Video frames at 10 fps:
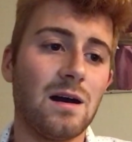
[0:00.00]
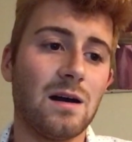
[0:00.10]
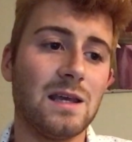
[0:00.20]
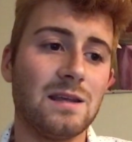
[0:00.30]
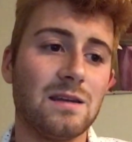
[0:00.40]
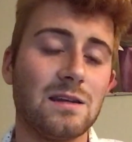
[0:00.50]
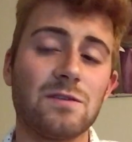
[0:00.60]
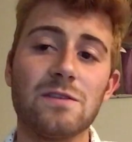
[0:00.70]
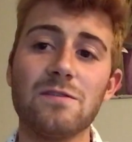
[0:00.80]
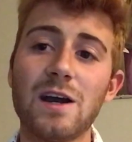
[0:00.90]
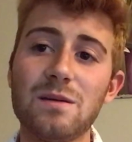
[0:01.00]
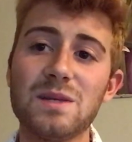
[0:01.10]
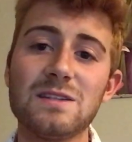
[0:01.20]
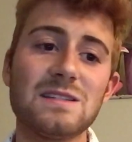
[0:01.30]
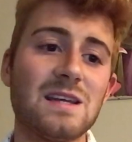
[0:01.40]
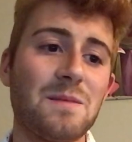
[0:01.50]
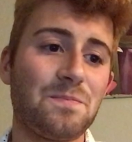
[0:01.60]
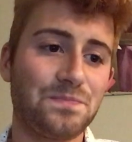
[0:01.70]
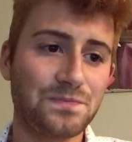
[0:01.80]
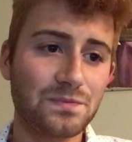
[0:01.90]
in different environments
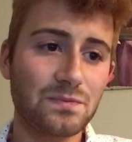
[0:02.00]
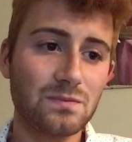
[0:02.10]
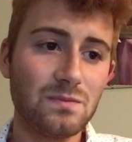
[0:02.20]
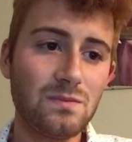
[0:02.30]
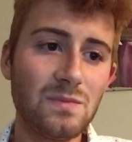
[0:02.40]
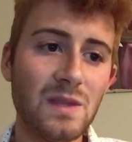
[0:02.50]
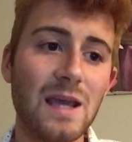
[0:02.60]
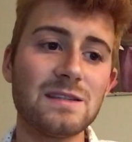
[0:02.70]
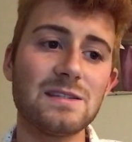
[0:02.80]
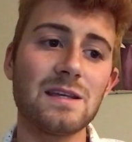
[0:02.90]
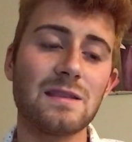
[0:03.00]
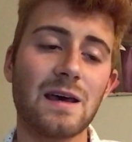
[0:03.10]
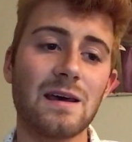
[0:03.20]
and seeing